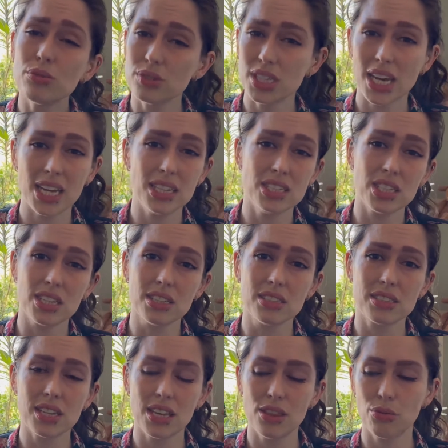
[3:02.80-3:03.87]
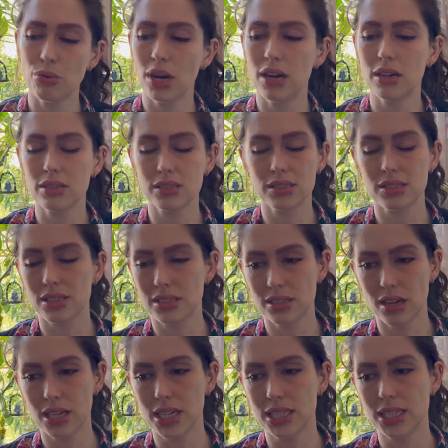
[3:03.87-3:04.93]
changes in the world and
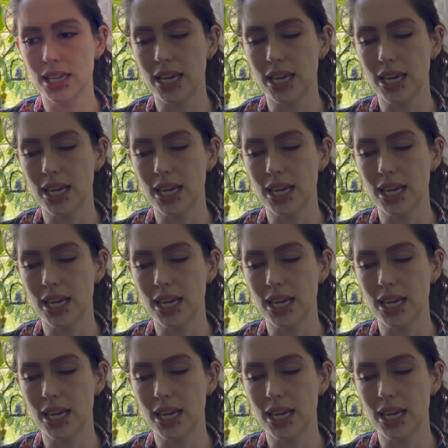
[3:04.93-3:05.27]
society